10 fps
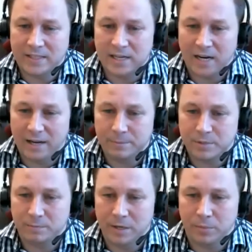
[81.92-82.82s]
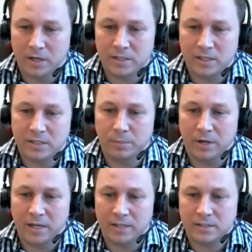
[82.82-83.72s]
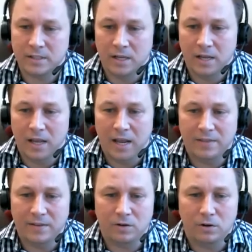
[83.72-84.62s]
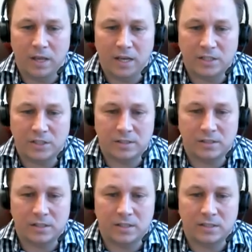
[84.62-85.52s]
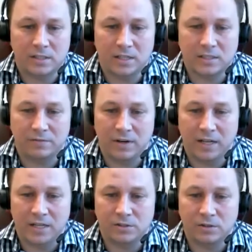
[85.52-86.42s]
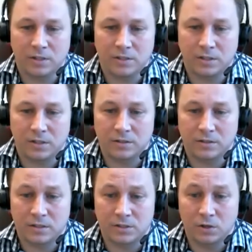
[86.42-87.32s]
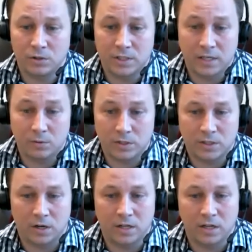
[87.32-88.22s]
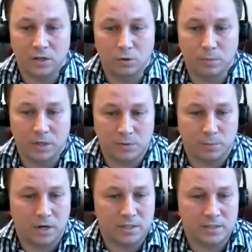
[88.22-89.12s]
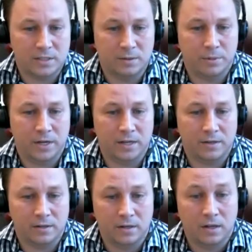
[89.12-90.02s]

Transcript: types of meat processing plants and their locations to discuss the financial concerns associated with starting a new meat processing plant,